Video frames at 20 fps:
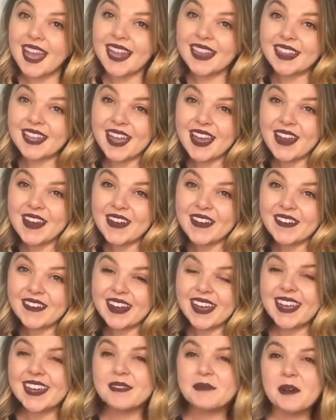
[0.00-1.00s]
Hello
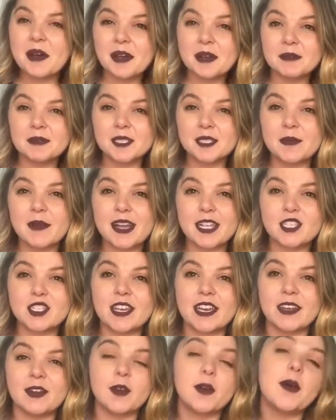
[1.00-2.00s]
and welcome to my
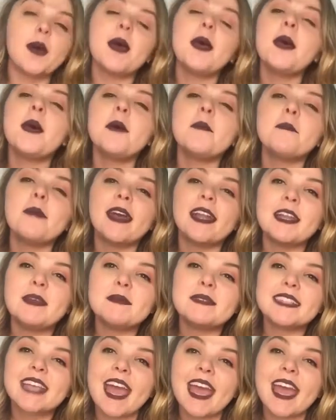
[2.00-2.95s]
channel. My name is